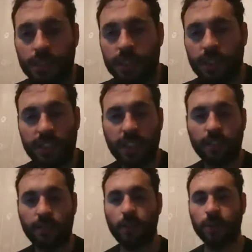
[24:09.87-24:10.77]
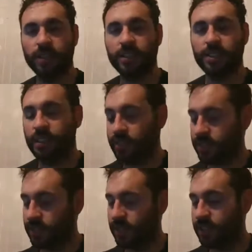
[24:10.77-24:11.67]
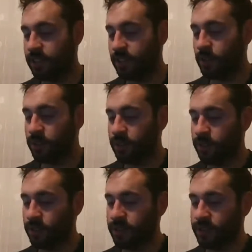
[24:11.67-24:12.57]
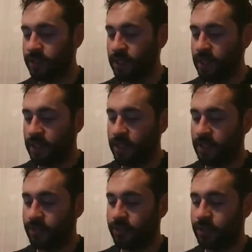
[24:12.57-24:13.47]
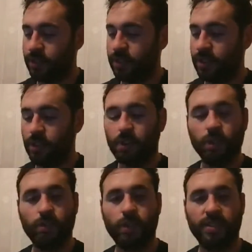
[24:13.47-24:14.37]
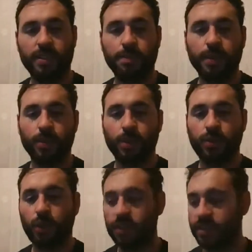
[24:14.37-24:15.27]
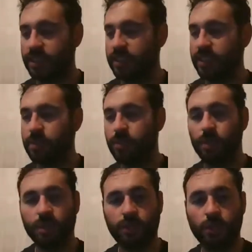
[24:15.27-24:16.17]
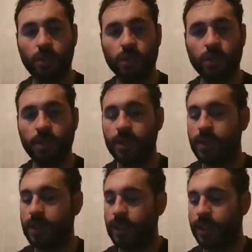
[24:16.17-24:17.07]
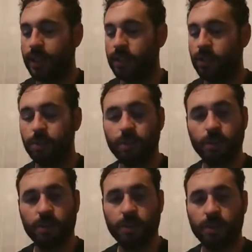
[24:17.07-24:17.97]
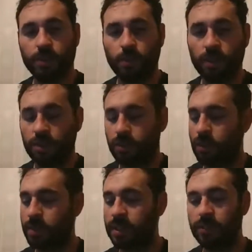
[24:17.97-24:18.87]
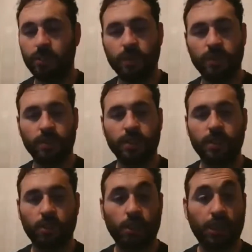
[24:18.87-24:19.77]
that have our intakes, they know the difference. If you go, for example, to a 4-cylinder M44 and you put one of our manifolds on it, or